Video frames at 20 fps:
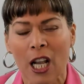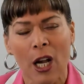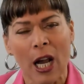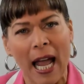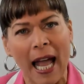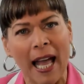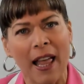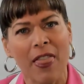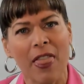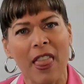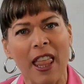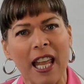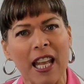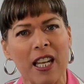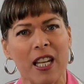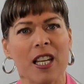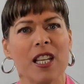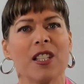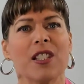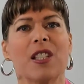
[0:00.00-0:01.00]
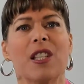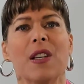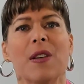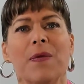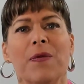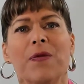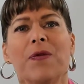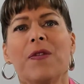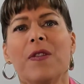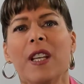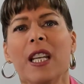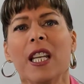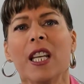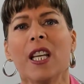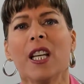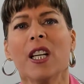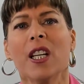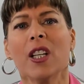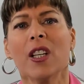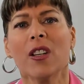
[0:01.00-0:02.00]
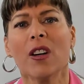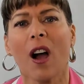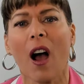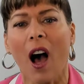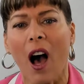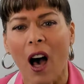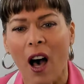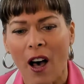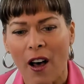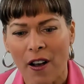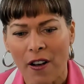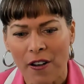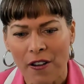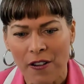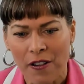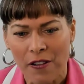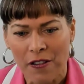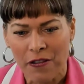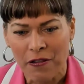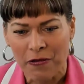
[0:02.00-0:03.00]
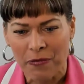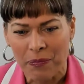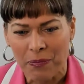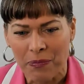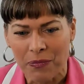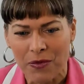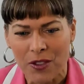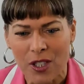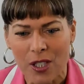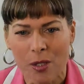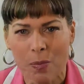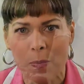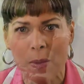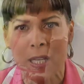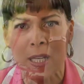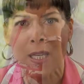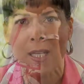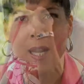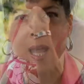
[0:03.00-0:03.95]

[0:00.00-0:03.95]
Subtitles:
And it is the fear of just being